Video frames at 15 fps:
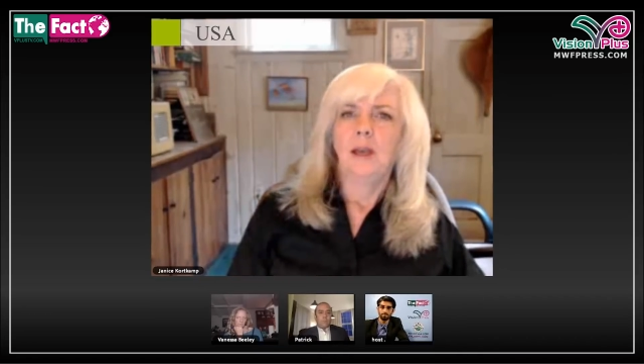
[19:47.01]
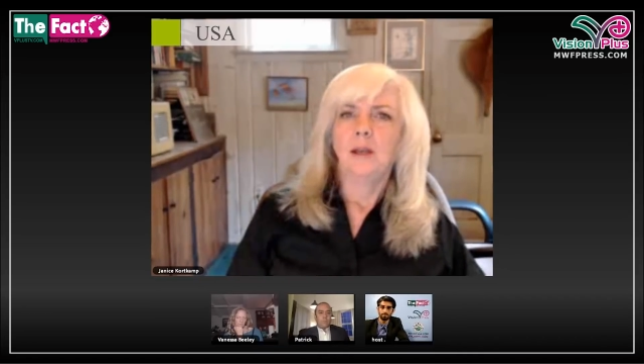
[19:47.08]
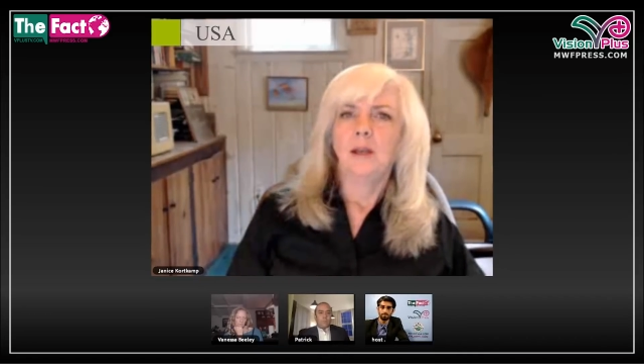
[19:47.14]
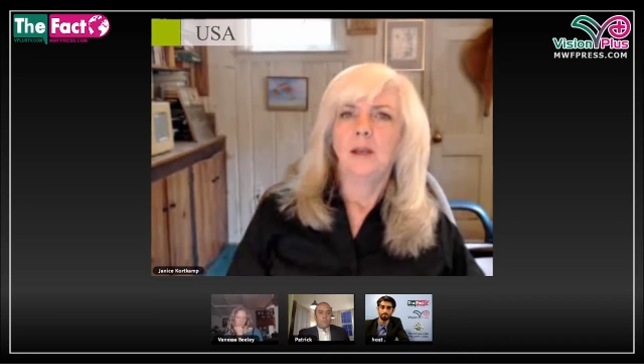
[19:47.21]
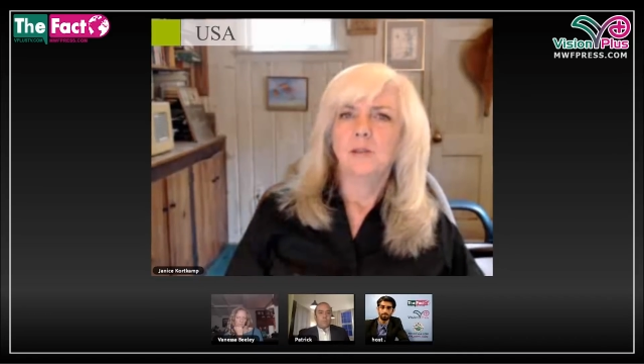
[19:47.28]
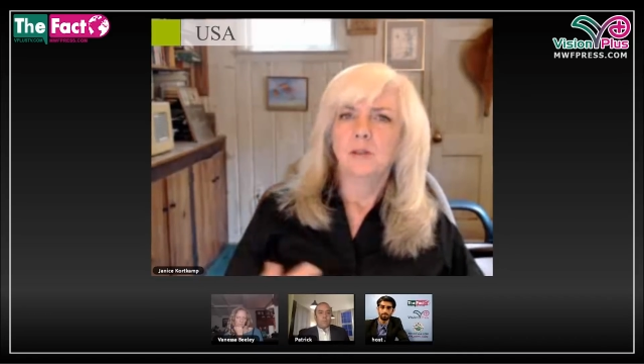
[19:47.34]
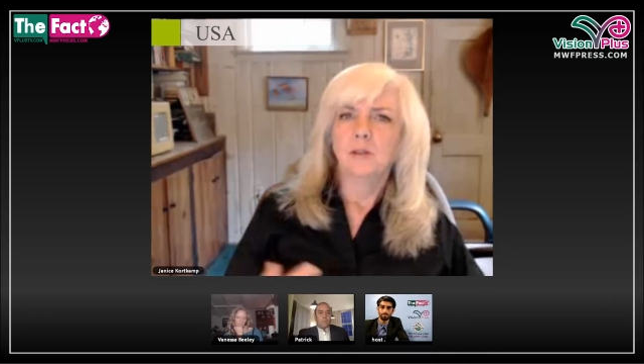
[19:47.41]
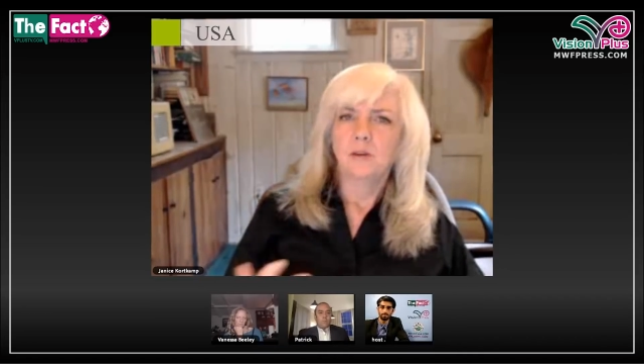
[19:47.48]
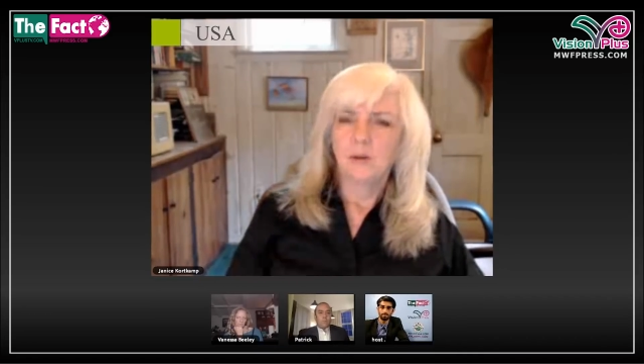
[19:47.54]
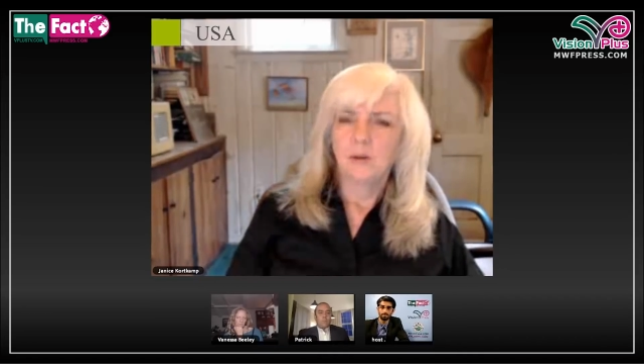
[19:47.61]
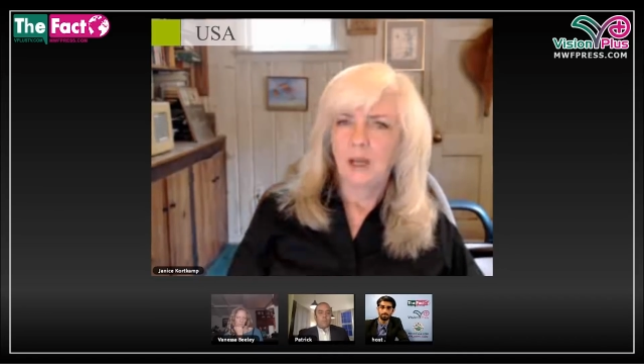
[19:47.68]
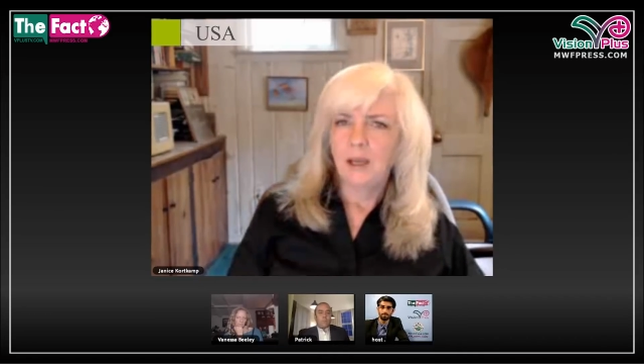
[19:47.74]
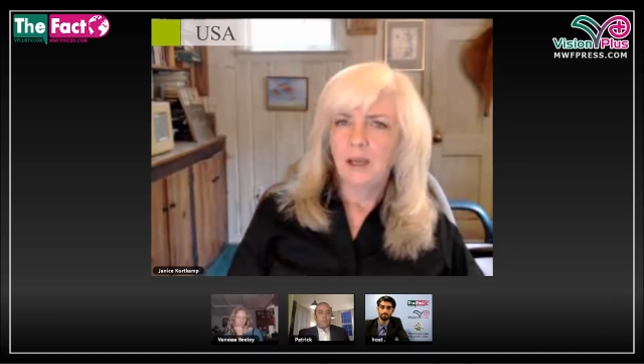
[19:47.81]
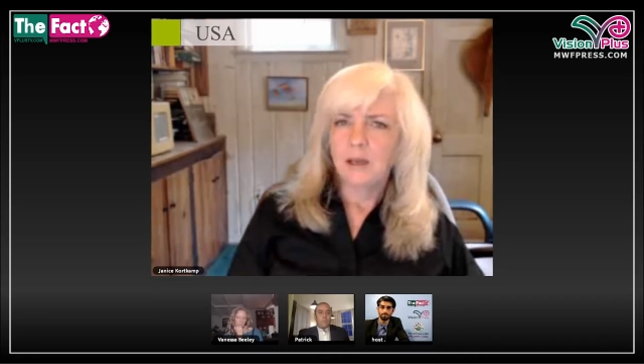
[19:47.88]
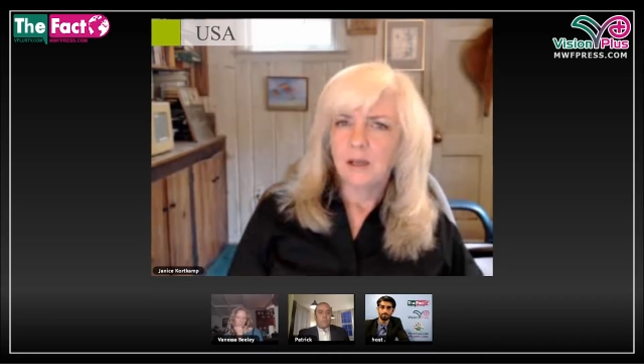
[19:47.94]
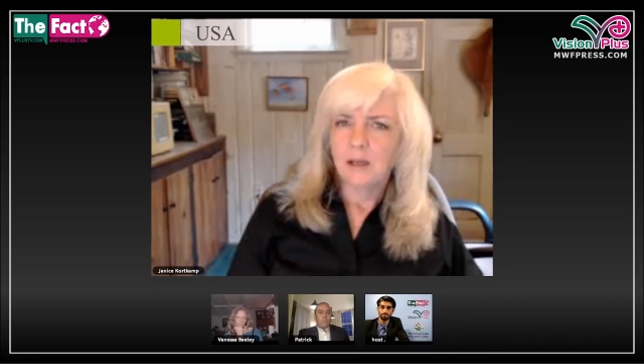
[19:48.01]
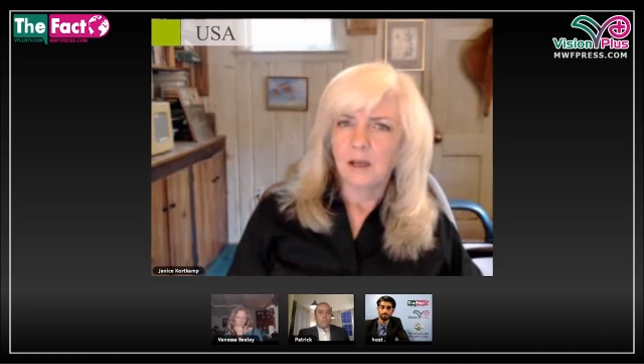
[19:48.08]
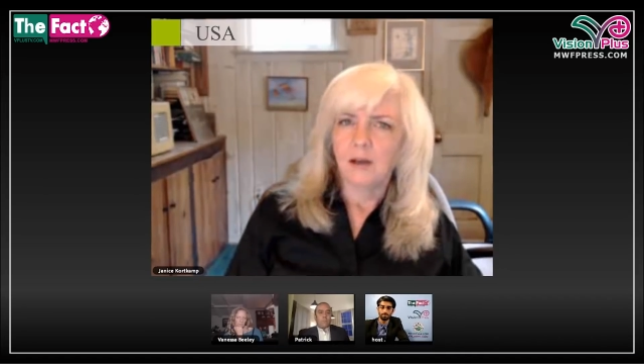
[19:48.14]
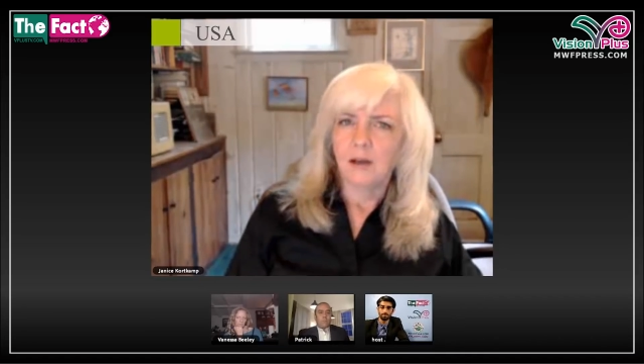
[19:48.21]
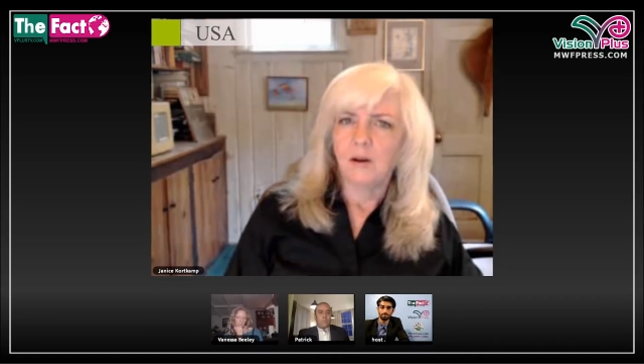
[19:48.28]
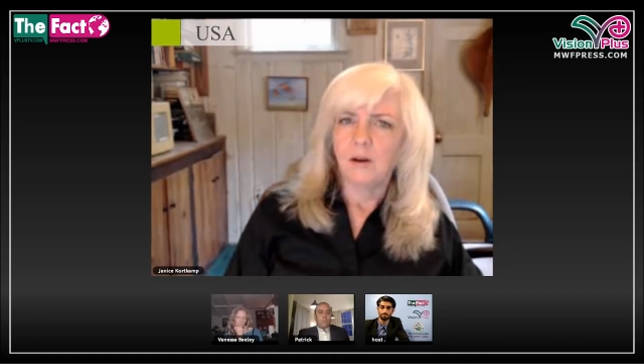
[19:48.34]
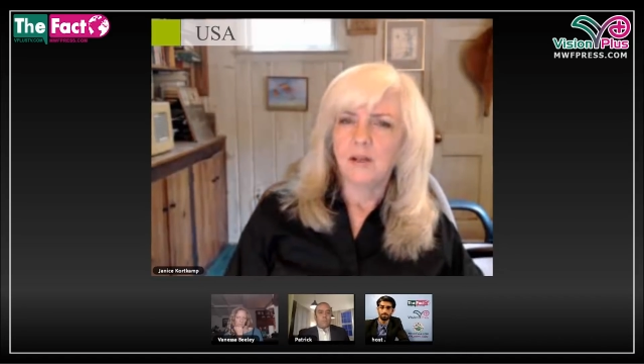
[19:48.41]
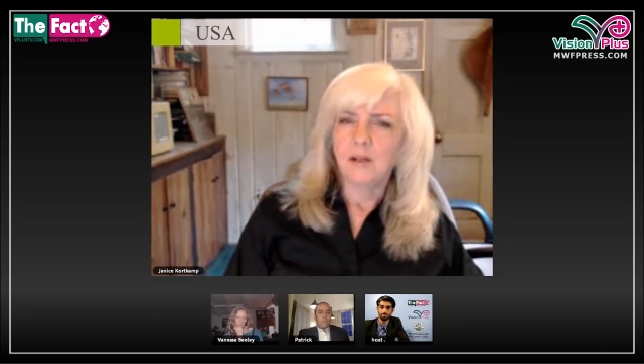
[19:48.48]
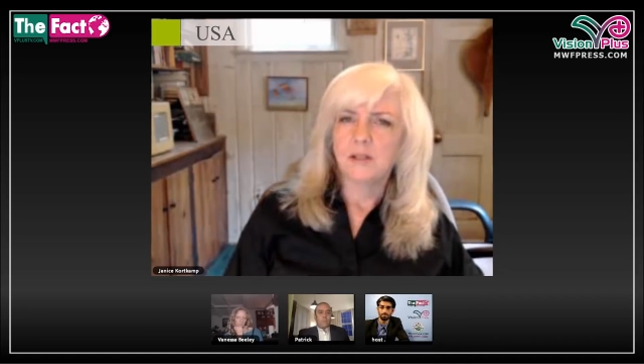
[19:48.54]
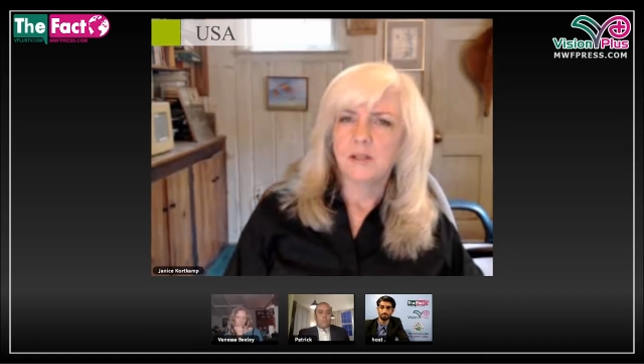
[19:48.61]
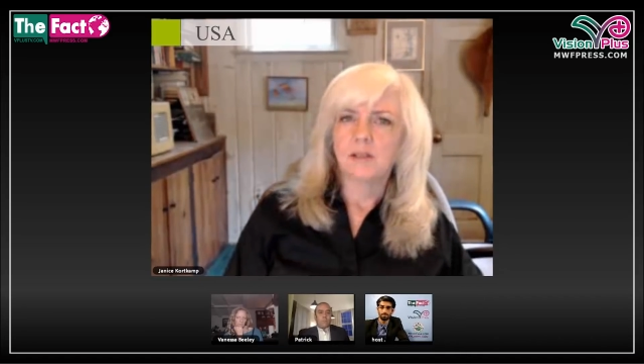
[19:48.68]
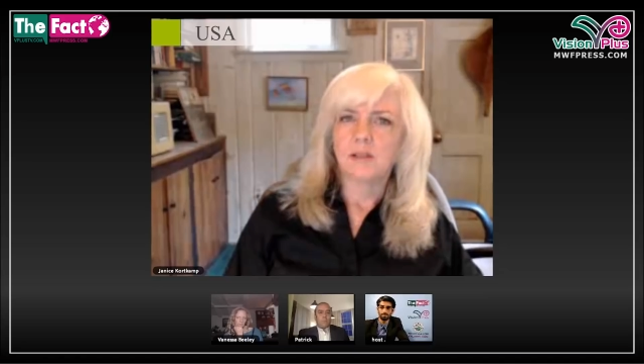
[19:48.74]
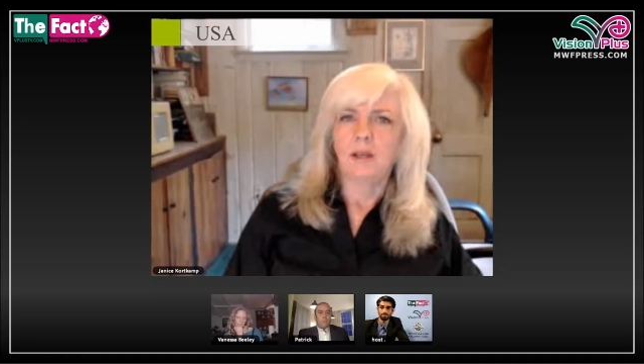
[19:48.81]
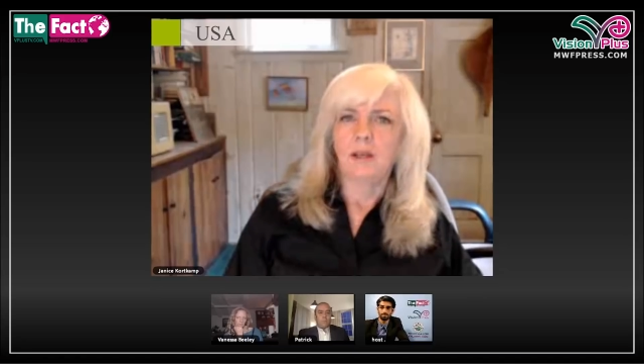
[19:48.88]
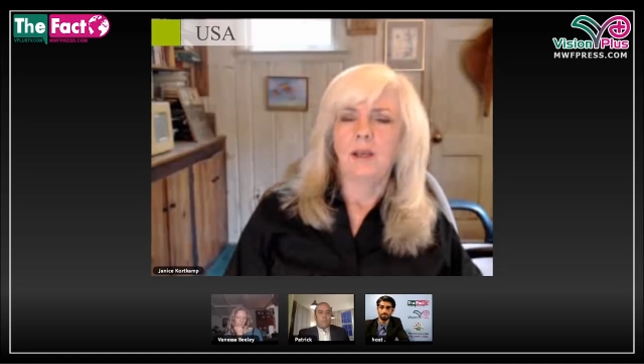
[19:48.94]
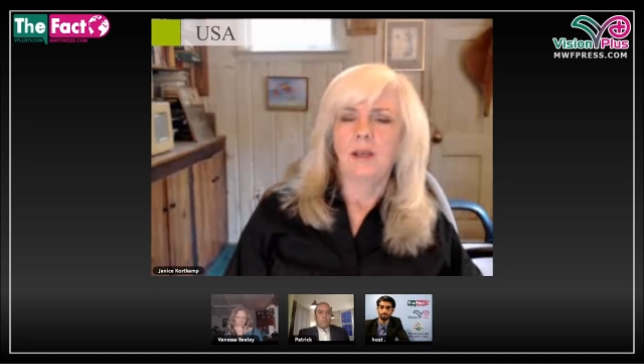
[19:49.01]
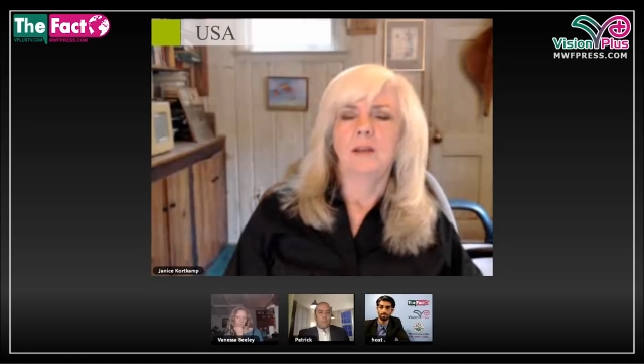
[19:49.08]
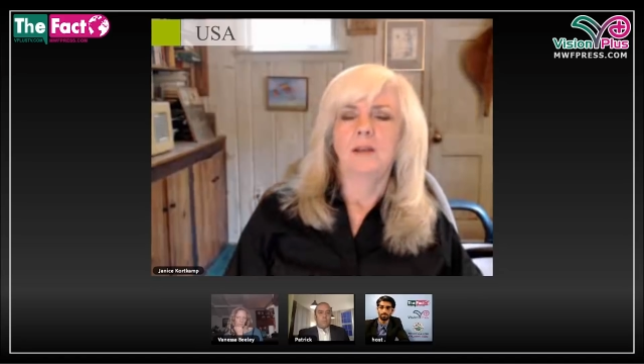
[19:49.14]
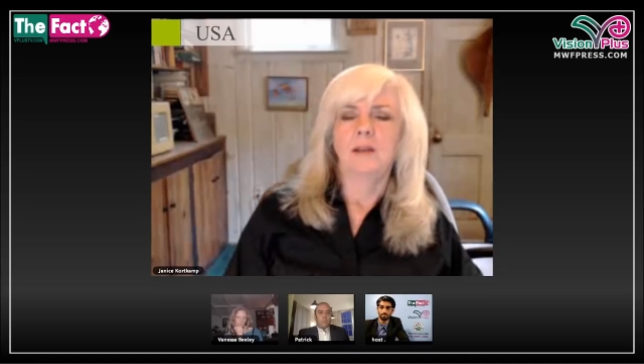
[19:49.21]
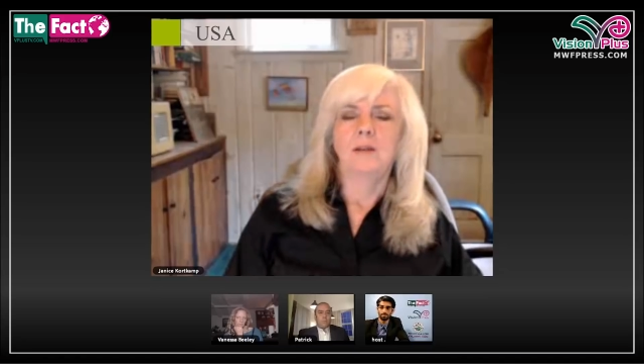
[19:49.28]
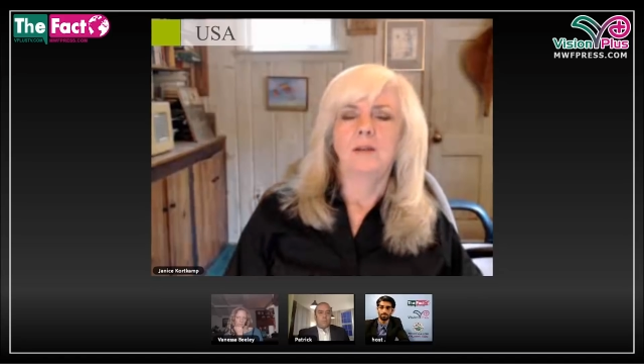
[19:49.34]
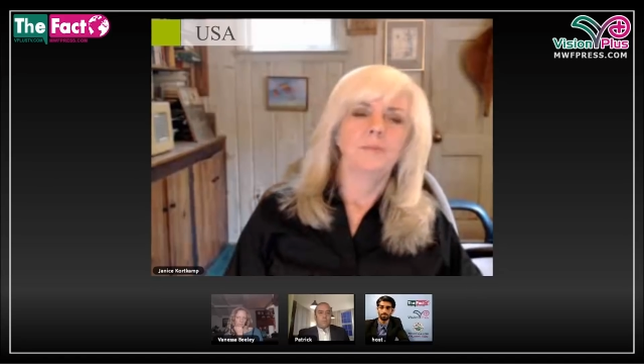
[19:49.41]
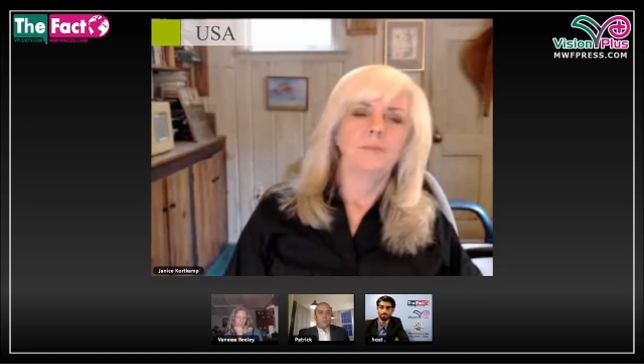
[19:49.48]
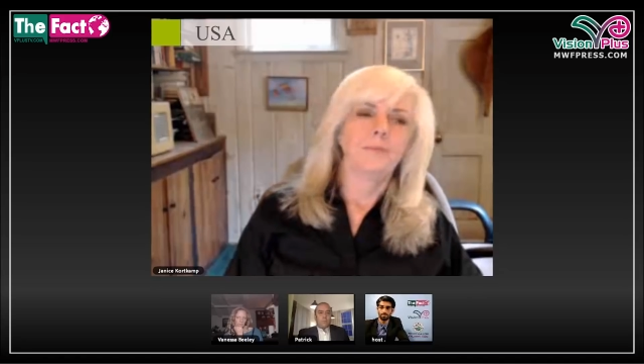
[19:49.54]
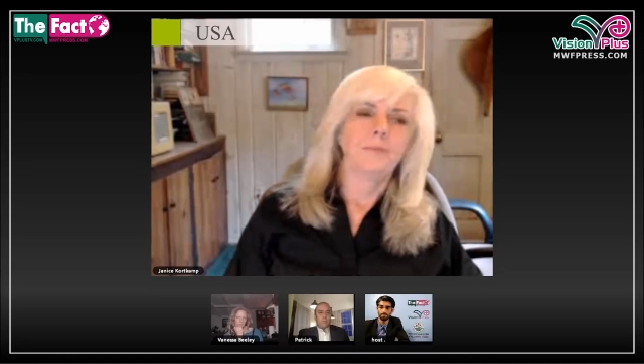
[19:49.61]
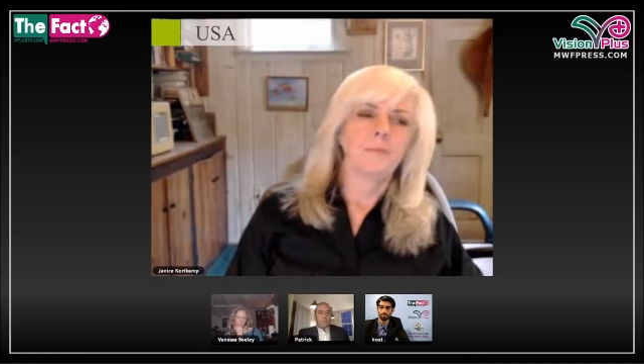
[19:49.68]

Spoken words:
and to create chaos and